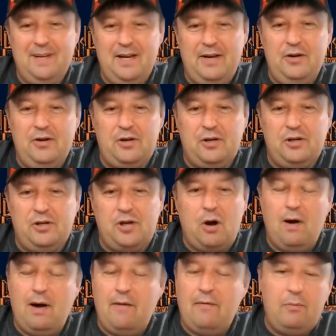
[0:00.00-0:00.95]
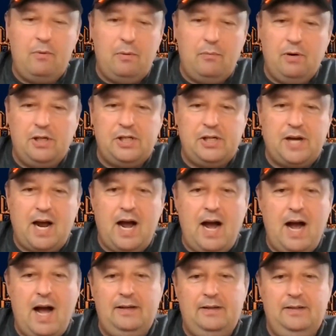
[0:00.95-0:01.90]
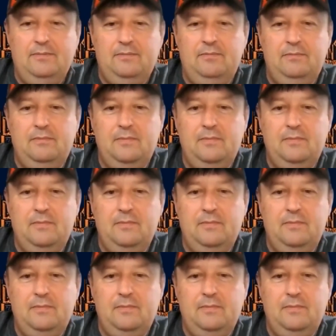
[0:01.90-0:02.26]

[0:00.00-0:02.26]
And you can show everyone what you got. And